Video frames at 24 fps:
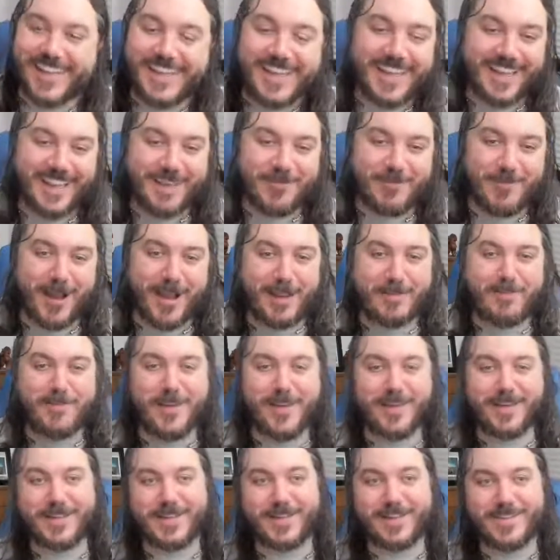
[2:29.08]
In my
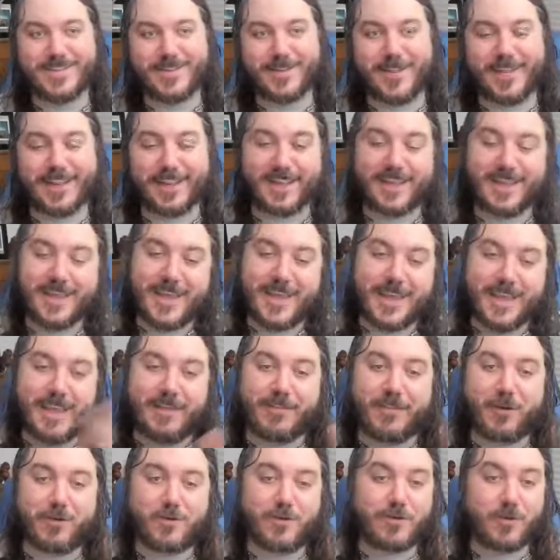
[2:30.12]
opinion. So like
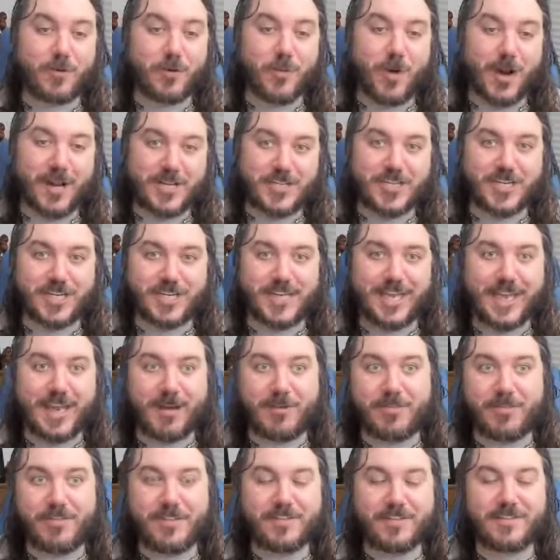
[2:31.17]
those of you watching now,
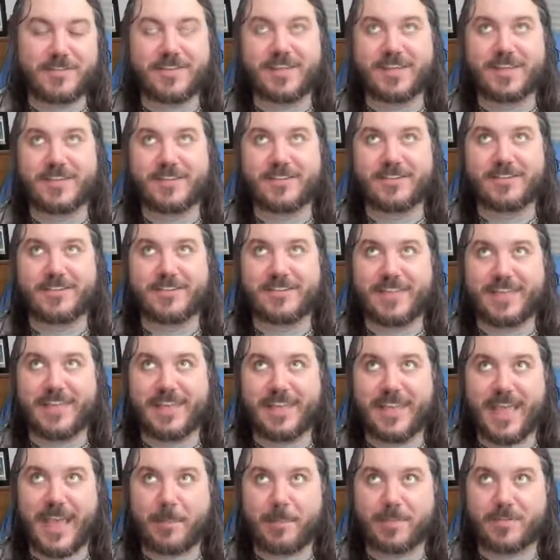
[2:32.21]
this is the
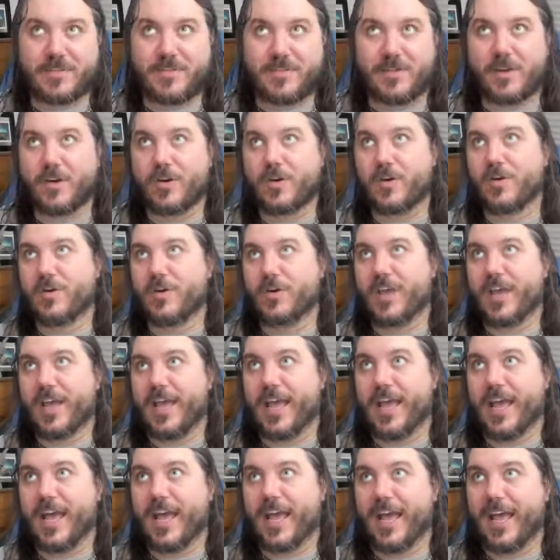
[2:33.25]
episode
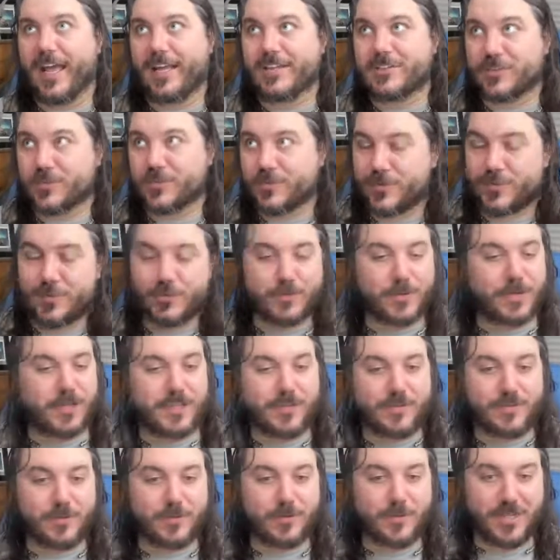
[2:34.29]
to really
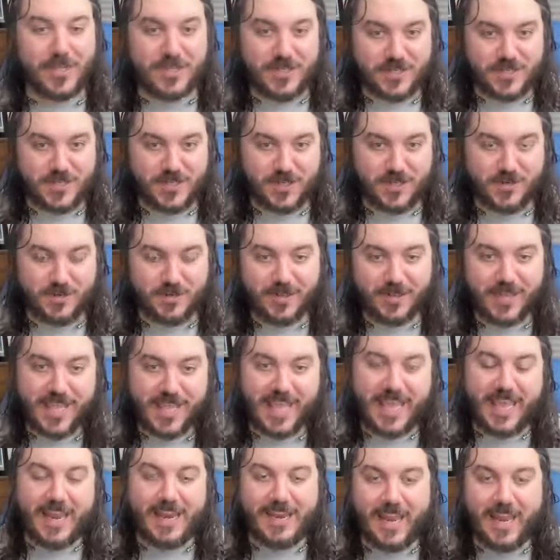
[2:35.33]
tune into.
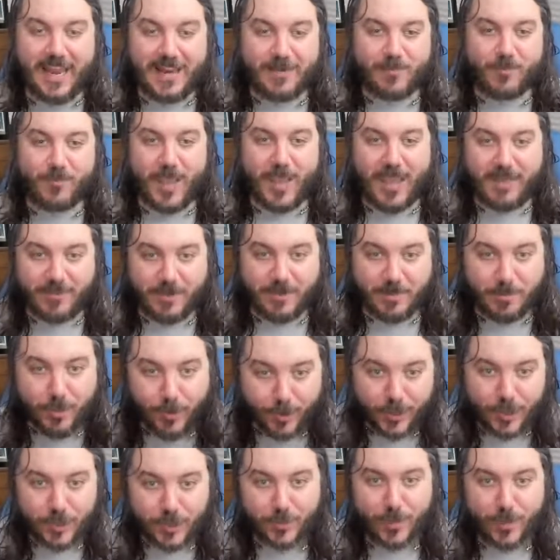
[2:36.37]
And having
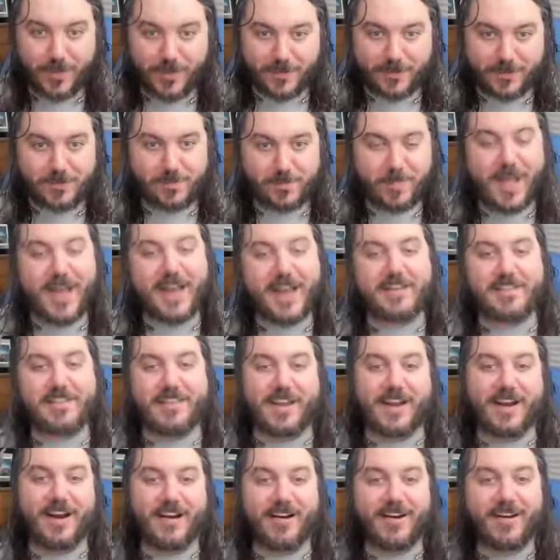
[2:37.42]
put you on the spot
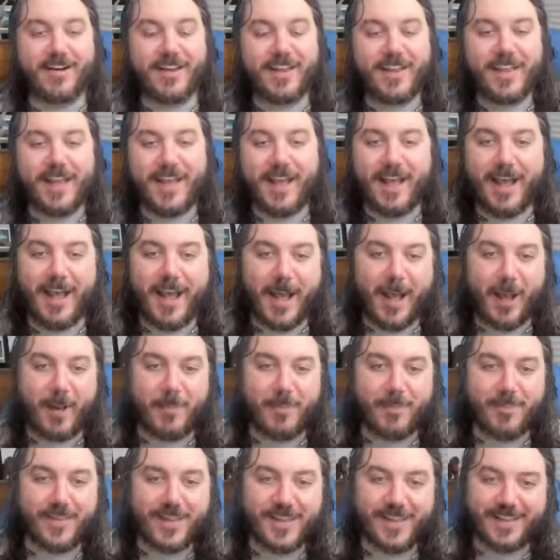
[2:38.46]
there,
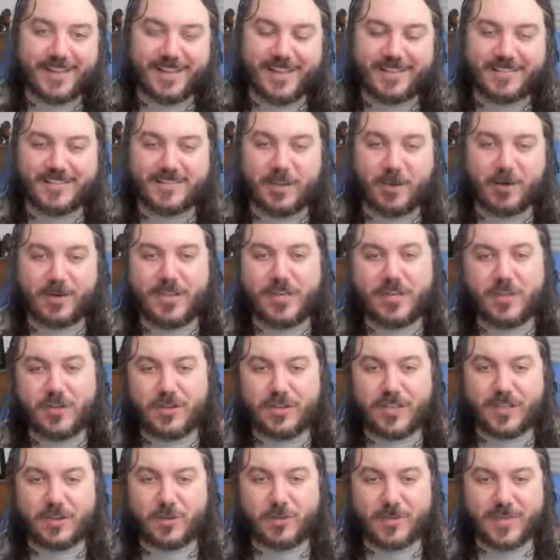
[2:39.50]
let's go. Can
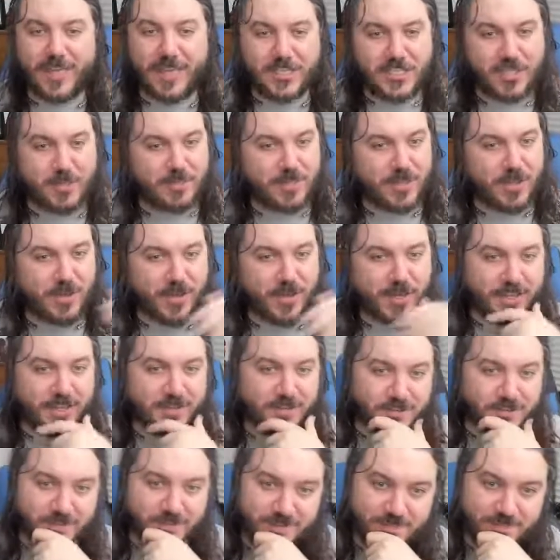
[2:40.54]
you catch up the
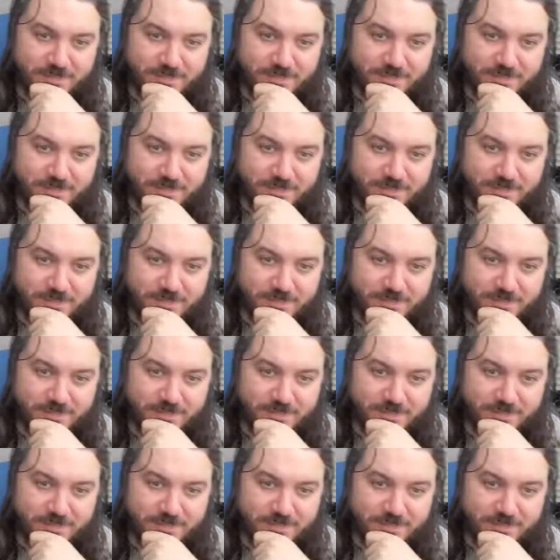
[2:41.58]
audience?